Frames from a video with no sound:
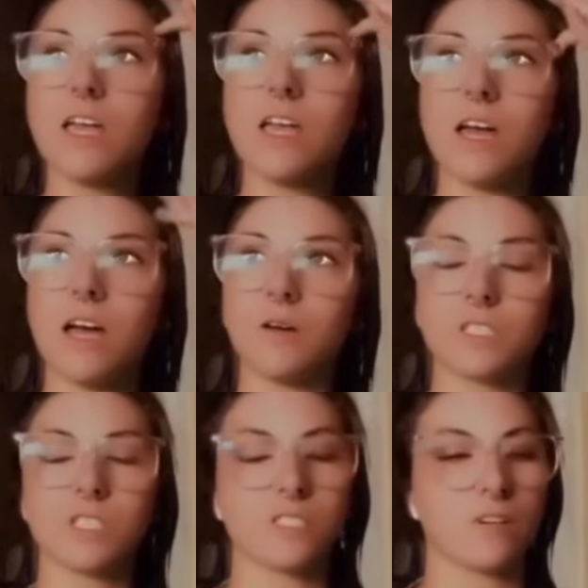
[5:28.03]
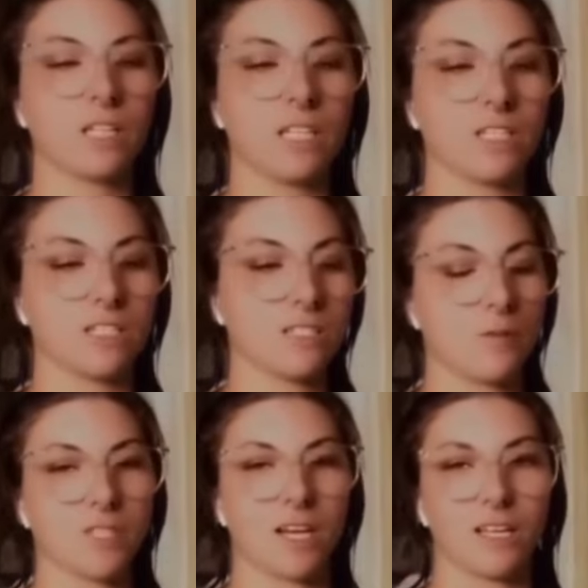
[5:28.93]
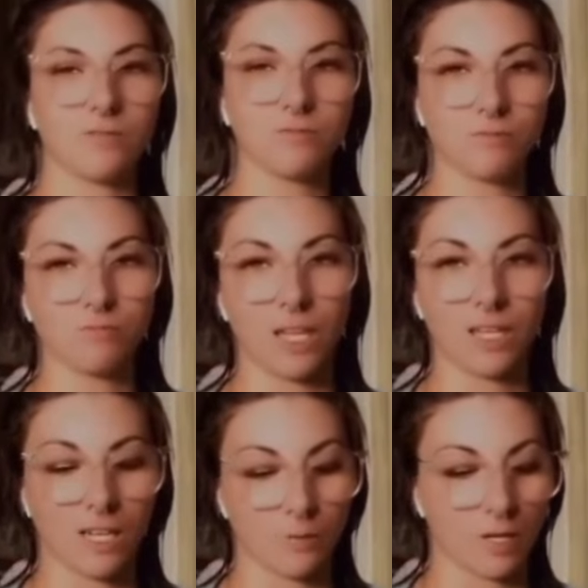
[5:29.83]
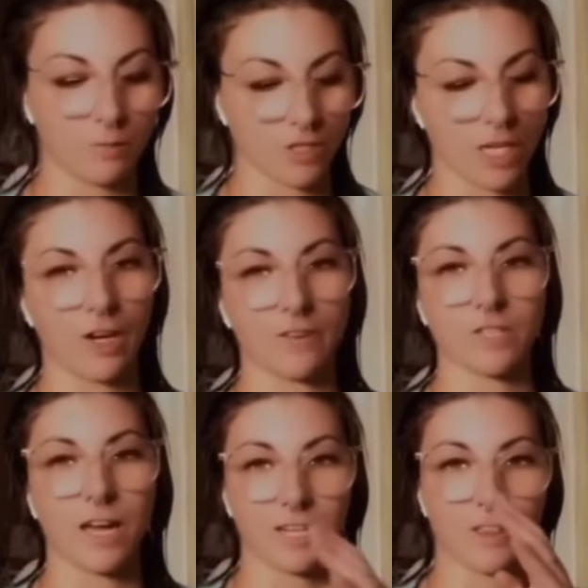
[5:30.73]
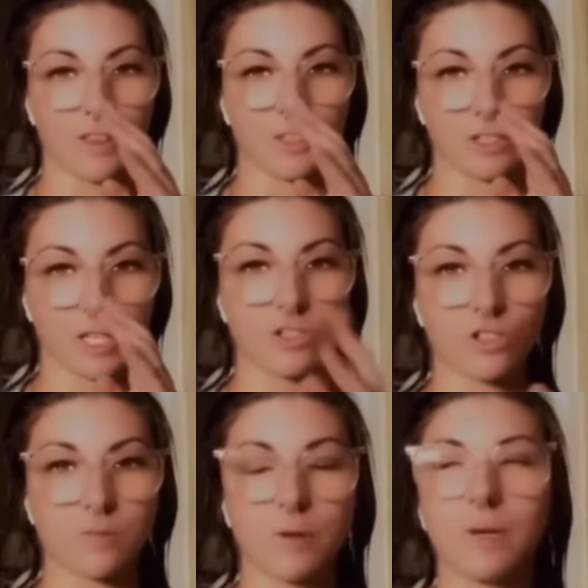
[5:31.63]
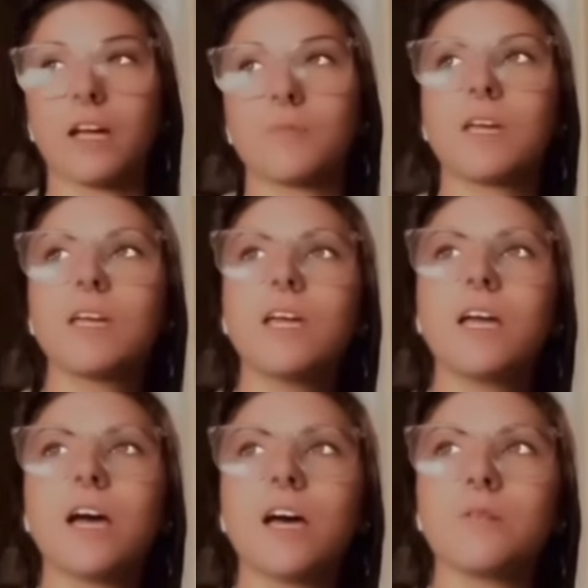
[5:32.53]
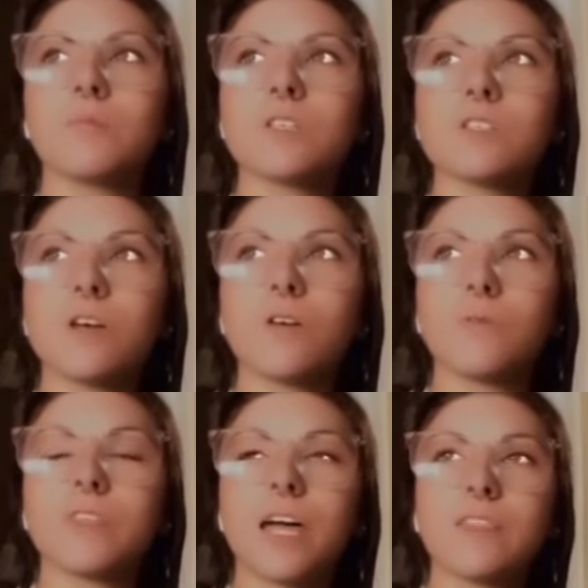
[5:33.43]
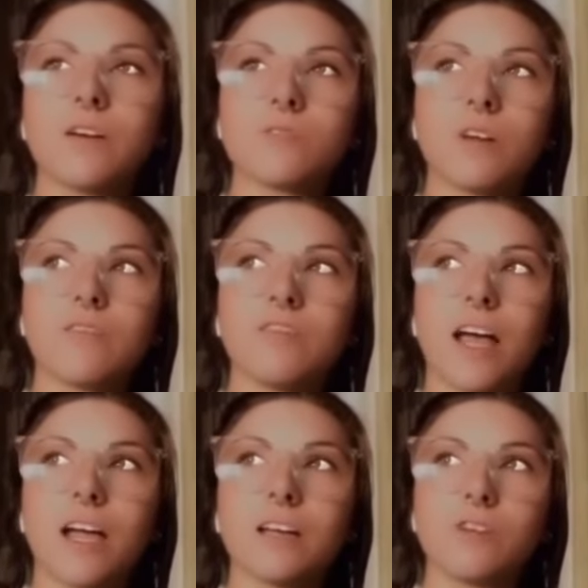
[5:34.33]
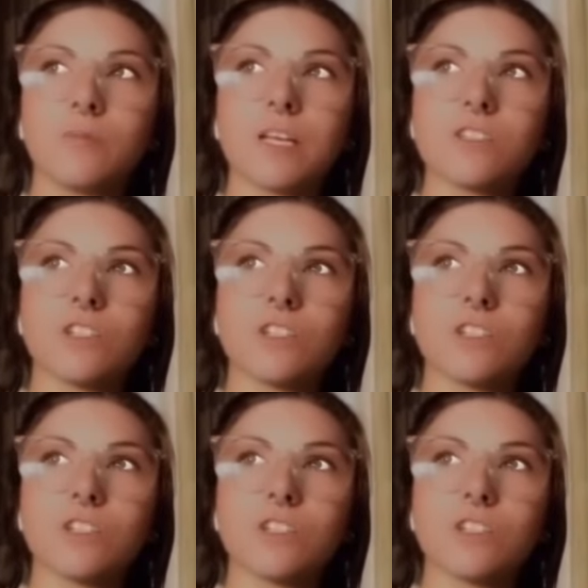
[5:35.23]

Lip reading: I am making this video to appreciate you more about the love I have for you, darling, and to prove myself that I'm not shy anymore, my